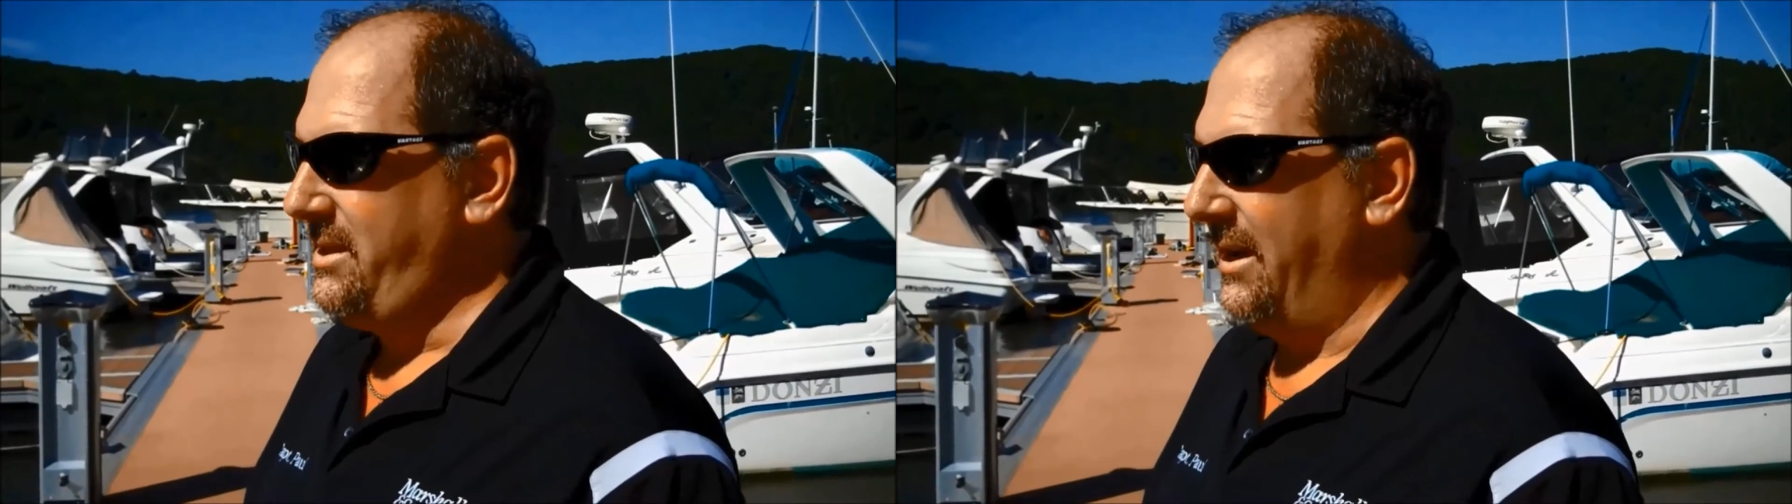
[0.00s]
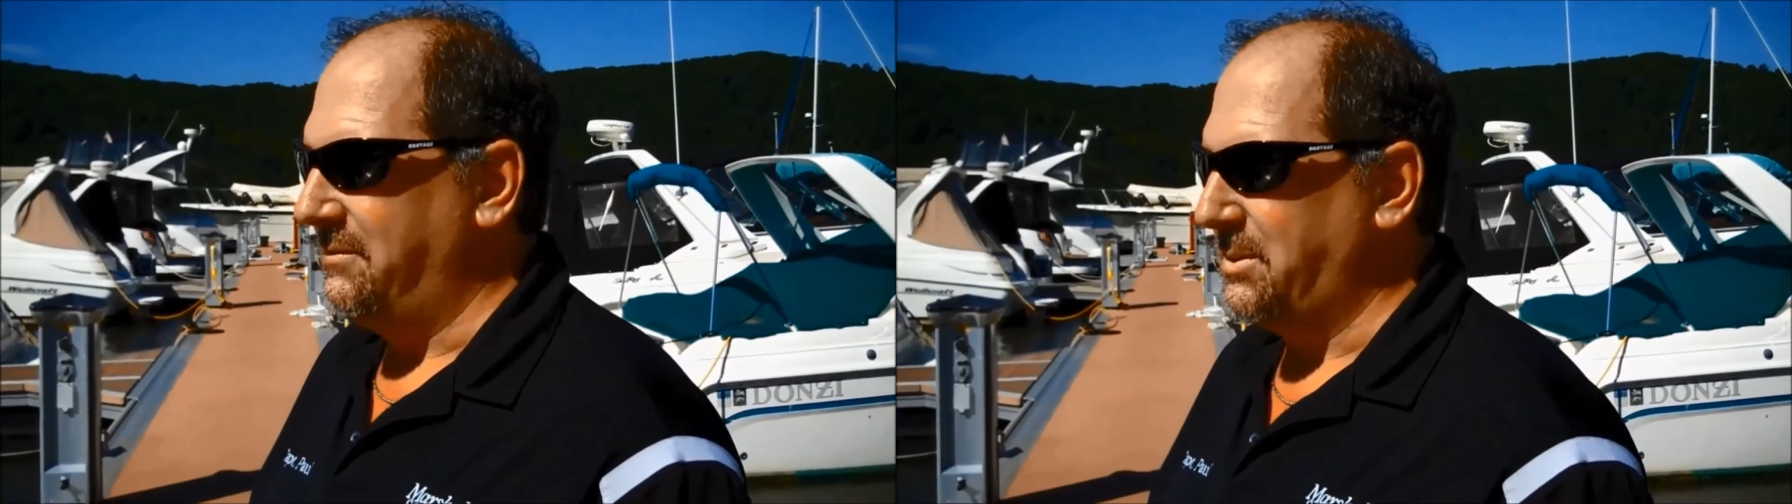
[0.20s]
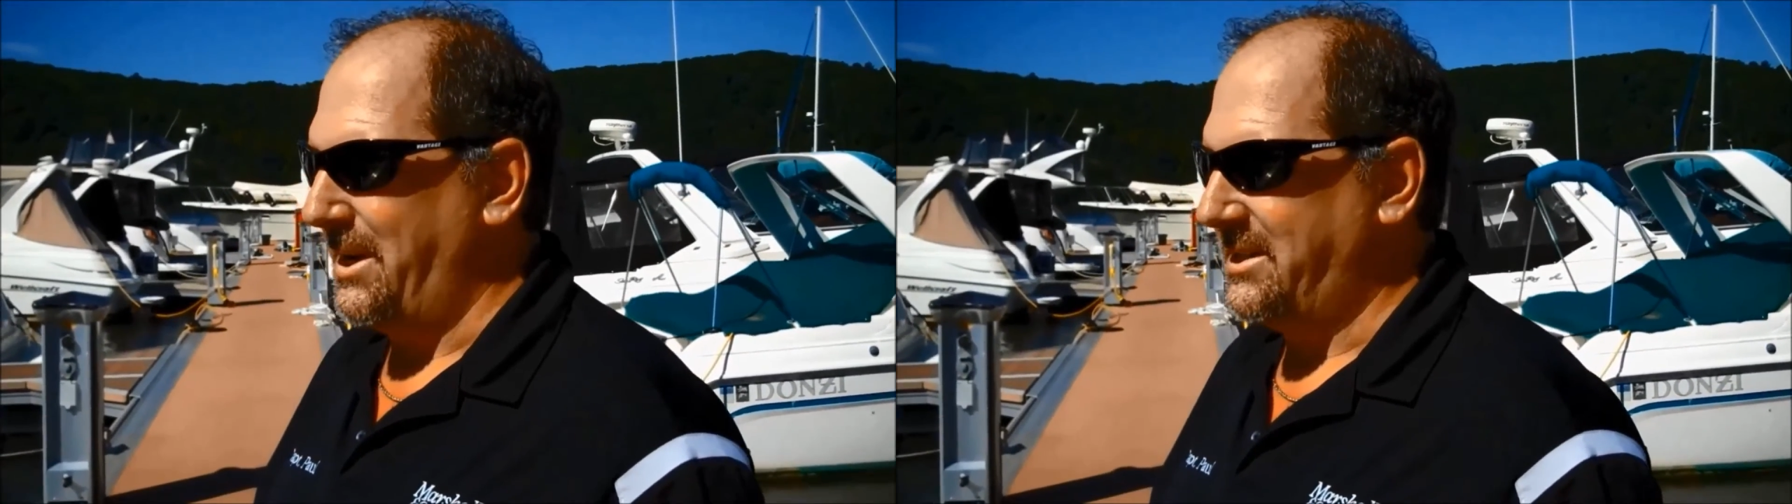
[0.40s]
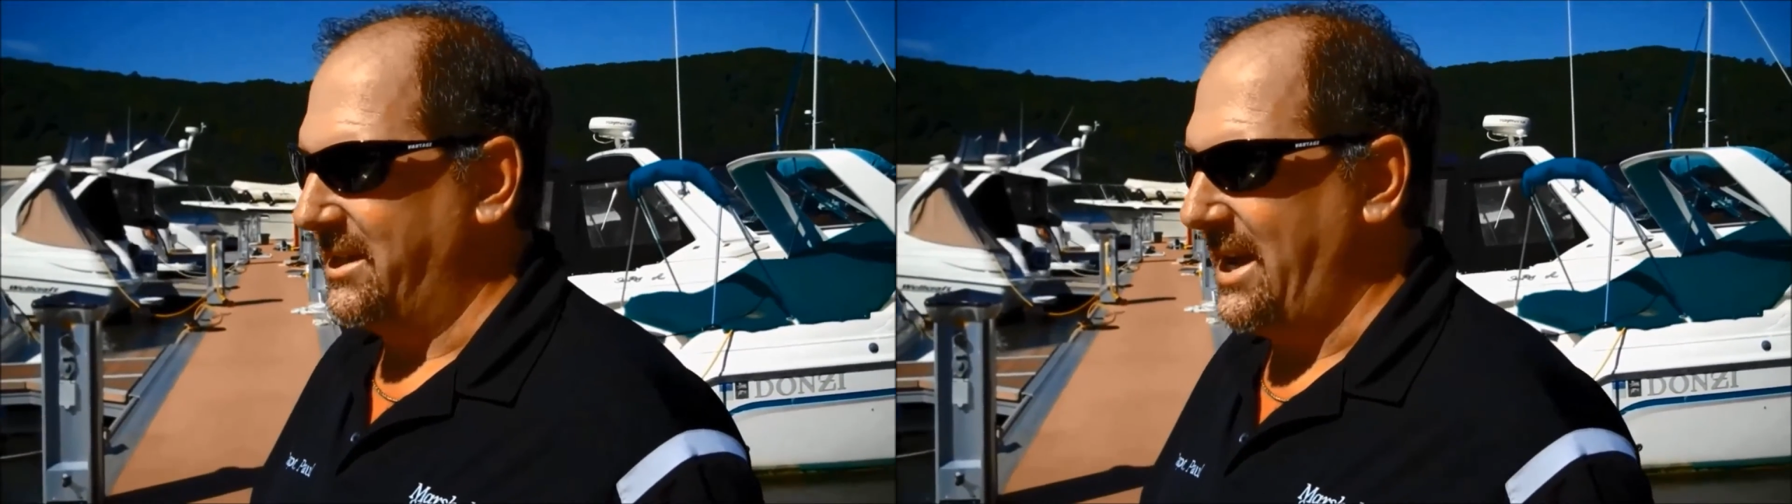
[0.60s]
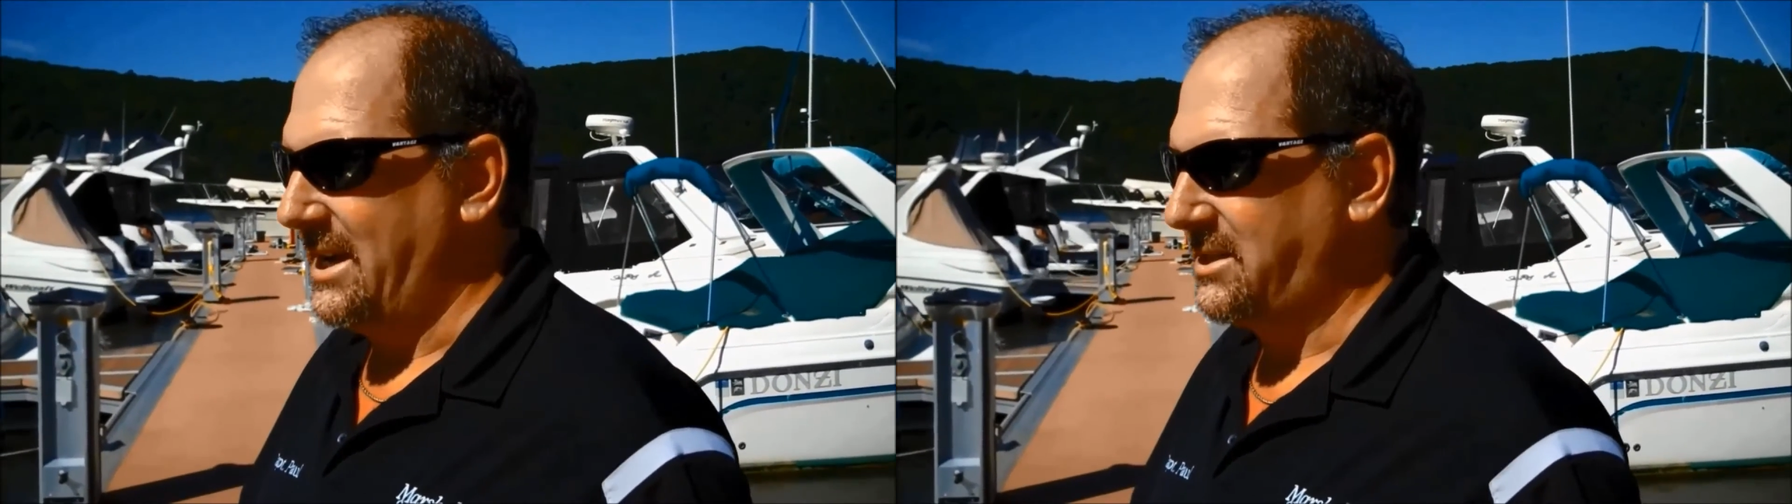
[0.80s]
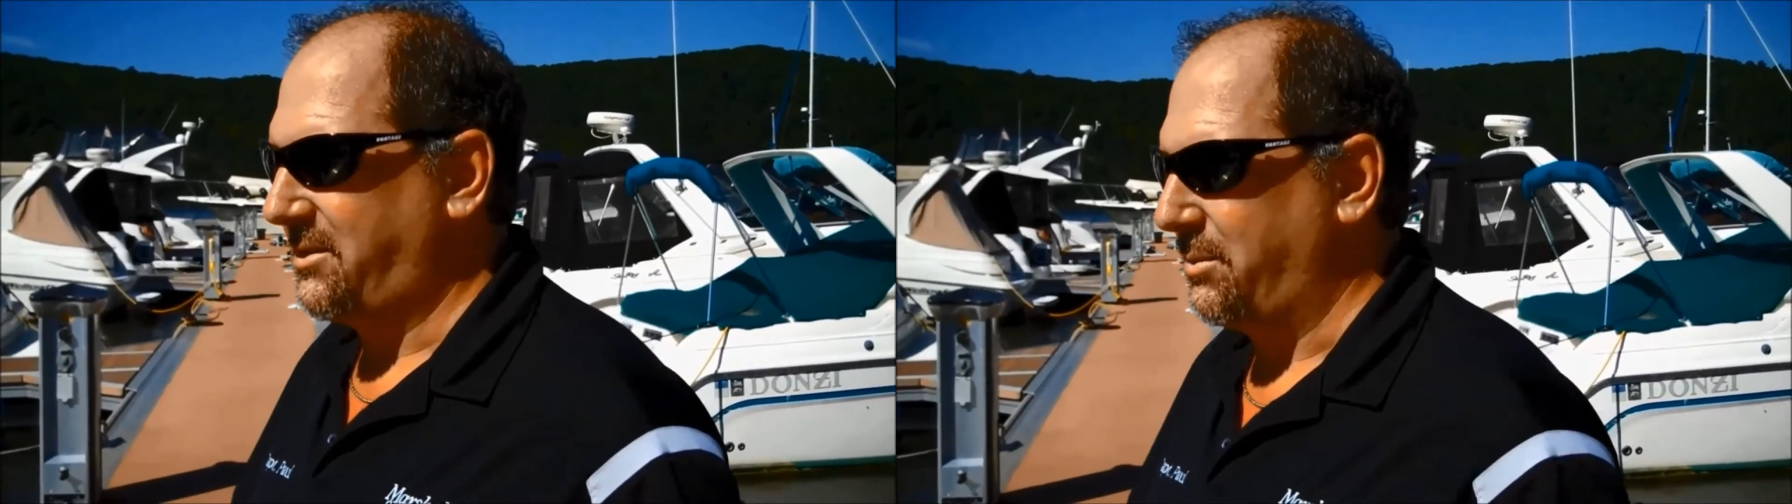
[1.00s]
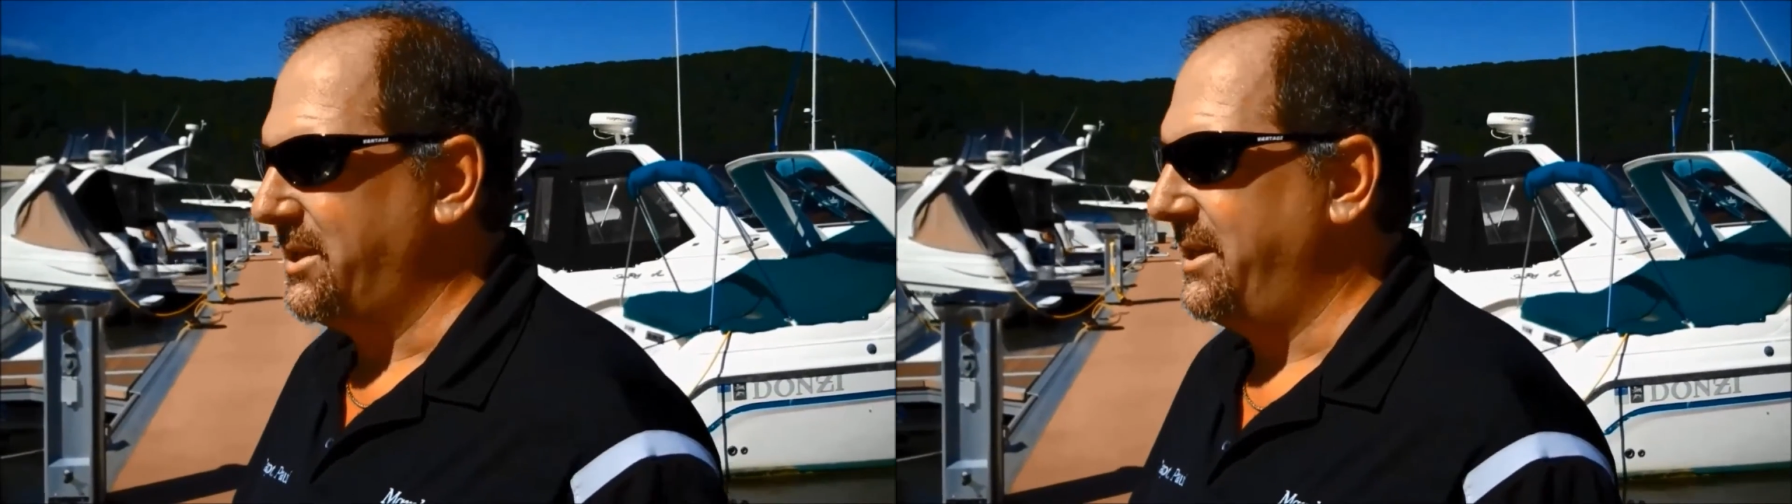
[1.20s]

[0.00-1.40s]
I've spent the last three